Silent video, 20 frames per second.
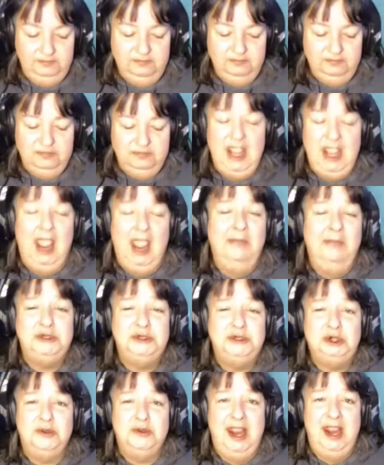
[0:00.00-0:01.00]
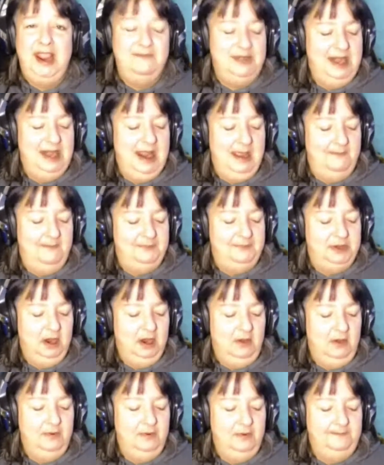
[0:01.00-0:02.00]
I'm sure they have an app
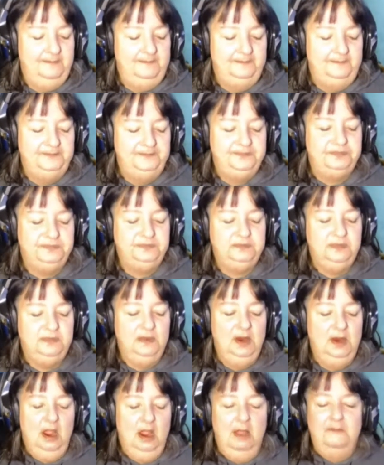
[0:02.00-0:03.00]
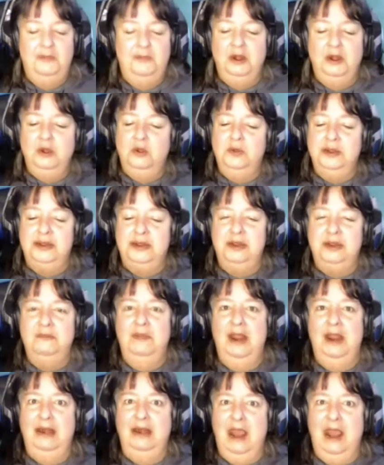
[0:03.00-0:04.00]
though. But who was in my
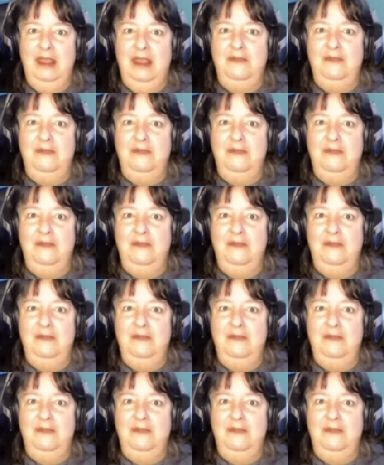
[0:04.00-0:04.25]
live